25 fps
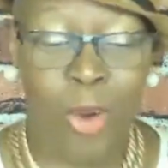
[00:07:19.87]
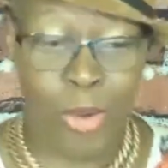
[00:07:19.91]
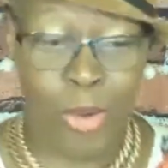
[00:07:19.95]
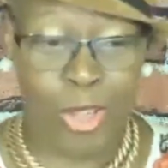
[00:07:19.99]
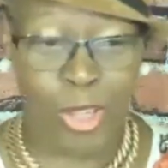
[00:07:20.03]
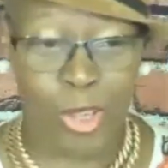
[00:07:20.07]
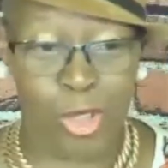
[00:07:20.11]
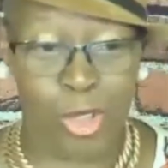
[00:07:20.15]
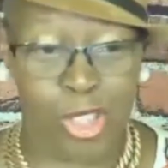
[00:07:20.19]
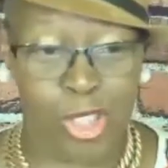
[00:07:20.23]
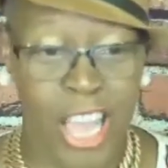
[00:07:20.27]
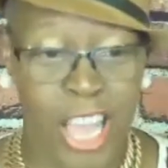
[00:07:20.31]

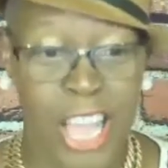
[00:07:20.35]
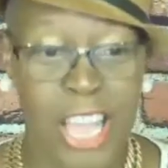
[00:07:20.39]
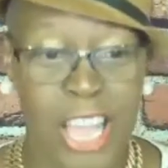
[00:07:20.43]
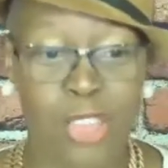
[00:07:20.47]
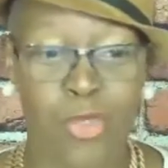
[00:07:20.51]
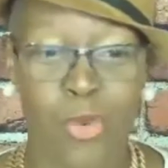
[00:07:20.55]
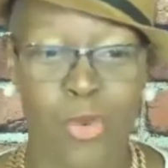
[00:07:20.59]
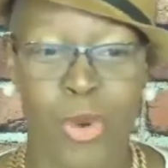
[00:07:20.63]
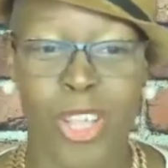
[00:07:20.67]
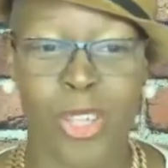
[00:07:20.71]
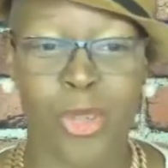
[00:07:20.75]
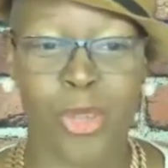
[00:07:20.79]
When you
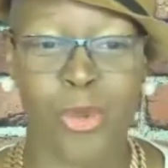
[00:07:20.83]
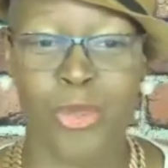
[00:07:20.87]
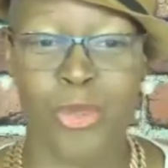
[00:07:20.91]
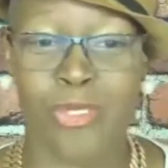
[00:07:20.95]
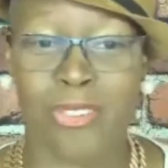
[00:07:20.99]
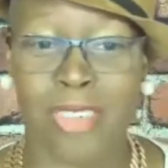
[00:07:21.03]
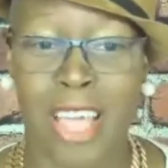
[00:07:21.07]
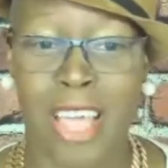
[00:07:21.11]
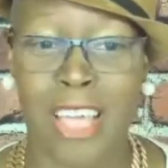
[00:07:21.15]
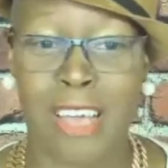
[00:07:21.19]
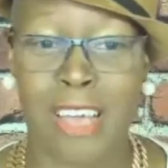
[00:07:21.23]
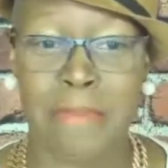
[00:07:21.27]
change what you
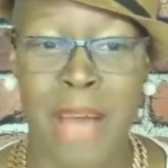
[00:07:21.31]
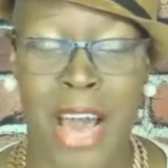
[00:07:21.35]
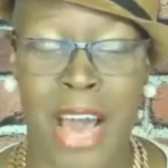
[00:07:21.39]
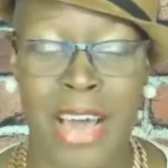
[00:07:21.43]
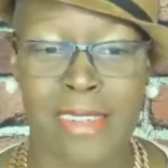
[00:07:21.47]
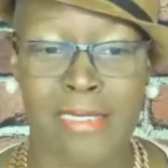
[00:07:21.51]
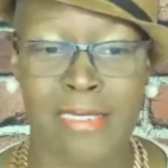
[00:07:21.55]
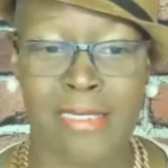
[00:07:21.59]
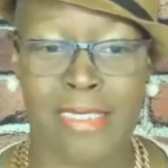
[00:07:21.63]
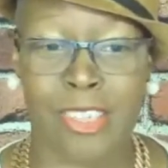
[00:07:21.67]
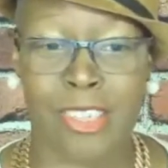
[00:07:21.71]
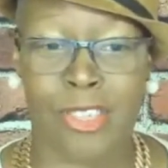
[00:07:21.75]
say
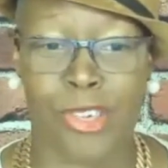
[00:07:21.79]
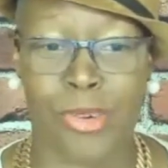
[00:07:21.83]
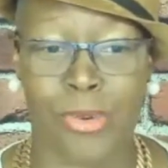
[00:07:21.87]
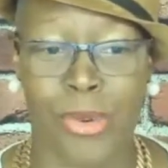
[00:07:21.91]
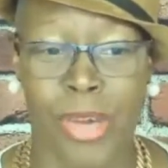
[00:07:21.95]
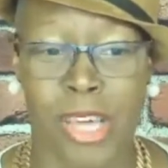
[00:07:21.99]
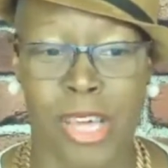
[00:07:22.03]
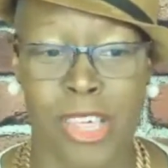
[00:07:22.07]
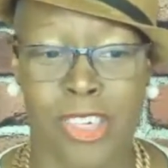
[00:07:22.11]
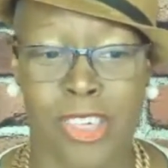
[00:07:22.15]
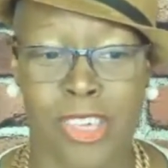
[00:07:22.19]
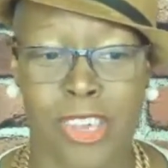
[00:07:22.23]
about a
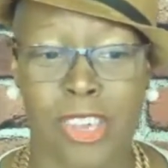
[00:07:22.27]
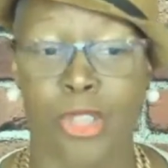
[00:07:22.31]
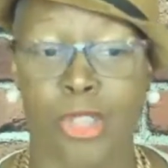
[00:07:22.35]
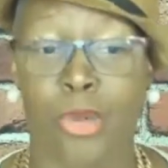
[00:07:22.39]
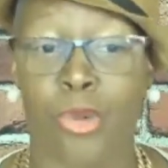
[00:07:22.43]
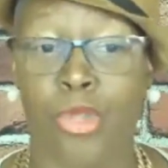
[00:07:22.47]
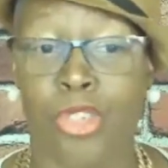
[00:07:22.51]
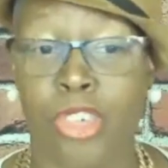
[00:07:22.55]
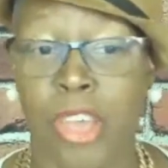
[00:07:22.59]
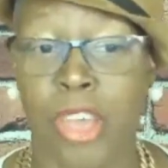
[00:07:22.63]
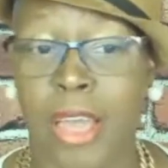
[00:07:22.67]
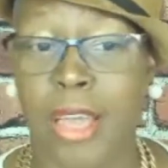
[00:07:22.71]
situation,
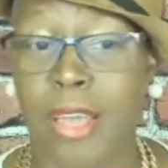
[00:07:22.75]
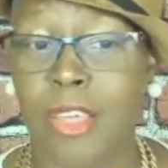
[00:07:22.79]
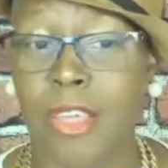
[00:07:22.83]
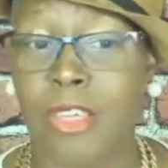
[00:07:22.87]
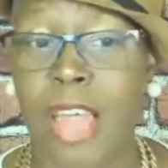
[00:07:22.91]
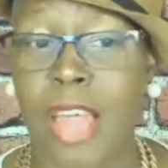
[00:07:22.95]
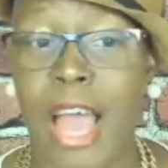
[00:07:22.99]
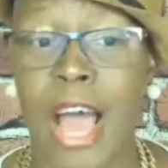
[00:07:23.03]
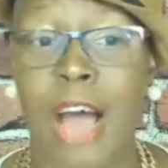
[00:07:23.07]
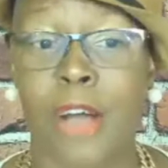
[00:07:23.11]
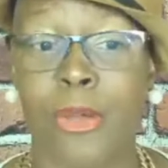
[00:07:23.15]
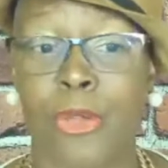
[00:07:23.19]
you
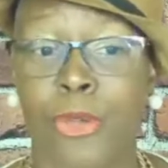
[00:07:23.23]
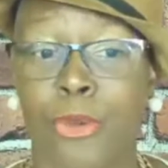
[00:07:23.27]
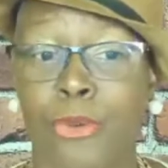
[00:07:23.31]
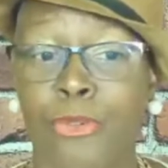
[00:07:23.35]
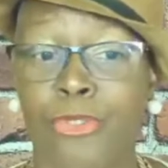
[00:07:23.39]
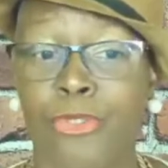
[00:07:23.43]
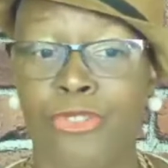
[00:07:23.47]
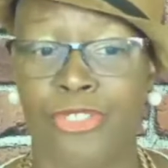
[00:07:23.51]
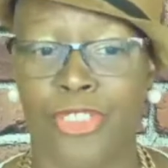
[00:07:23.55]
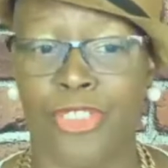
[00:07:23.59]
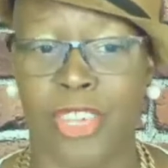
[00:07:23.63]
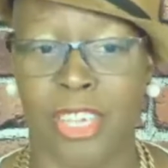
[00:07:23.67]
change how
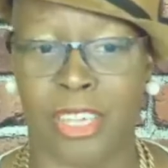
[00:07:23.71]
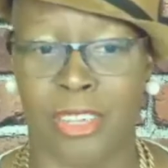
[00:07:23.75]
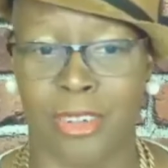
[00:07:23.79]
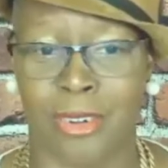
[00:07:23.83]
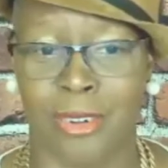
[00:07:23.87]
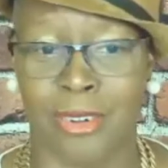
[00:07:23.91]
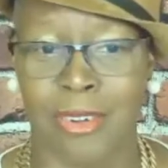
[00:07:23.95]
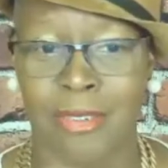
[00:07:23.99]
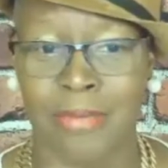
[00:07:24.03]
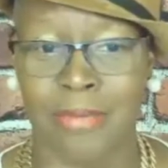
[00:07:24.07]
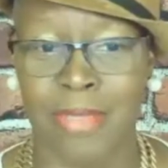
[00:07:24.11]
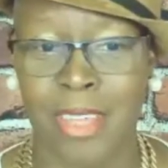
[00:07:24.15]
you
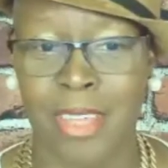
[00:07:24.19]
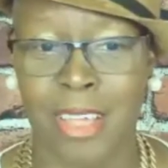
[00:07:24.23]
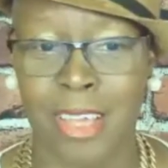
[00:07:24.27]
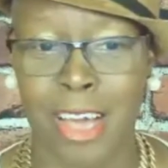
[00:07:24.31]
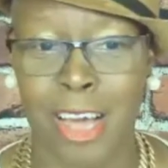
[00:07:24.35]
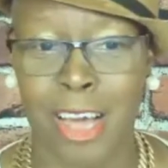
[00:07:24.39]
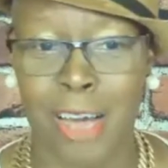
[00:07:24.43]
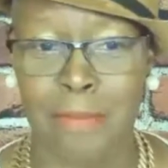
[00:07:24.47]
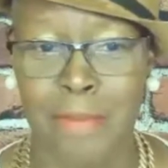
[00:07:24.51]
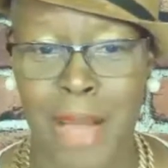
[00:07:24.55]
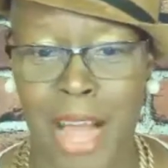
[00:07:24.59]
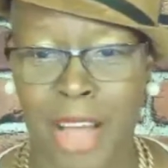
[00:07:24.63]
feel
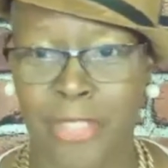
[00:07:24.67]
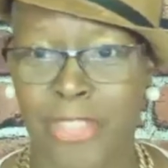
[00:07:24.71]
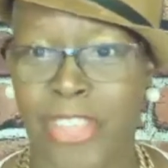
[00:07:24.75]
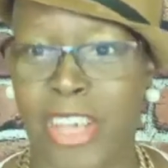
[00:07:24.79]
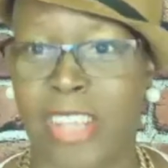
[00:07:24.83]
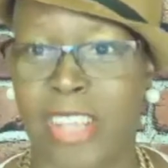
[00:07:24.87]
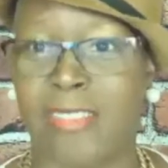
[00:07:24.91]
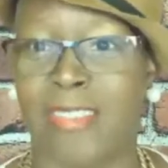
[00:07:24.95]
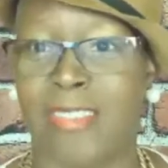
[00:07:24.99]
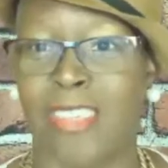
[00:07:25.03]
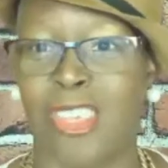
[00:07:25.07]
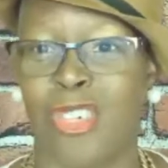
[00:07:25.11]

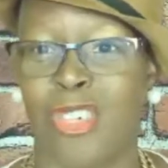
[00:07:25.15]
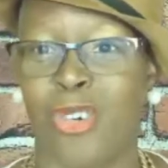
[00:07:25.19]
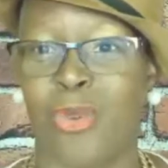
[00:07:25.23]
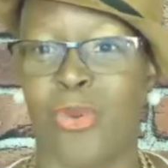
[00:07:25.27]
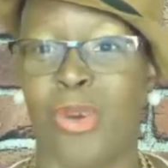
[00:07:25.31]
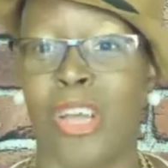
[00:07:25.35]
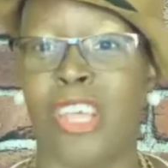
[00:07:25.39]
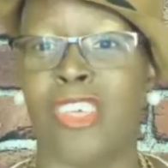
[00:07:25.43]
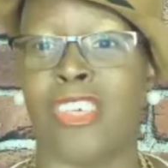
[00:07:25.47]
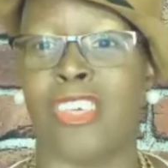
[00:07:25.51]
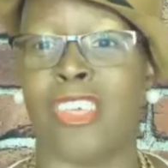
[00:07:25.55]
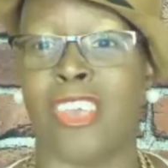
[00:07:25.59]
about that
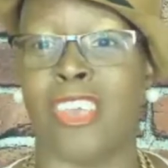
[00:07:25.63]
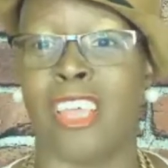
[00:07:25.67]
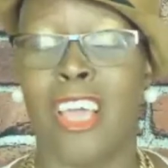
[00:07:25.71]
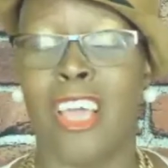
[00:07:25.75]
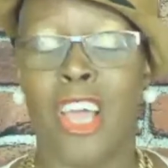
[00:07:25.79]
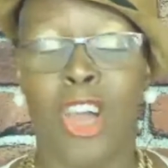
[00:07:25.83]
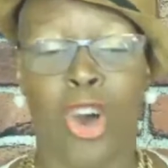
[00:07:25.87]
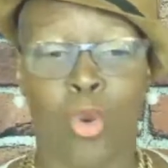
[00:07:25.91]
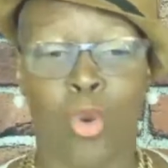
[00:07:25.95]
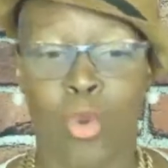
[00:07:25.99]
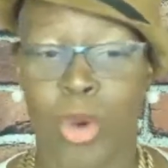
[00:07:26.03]
situation.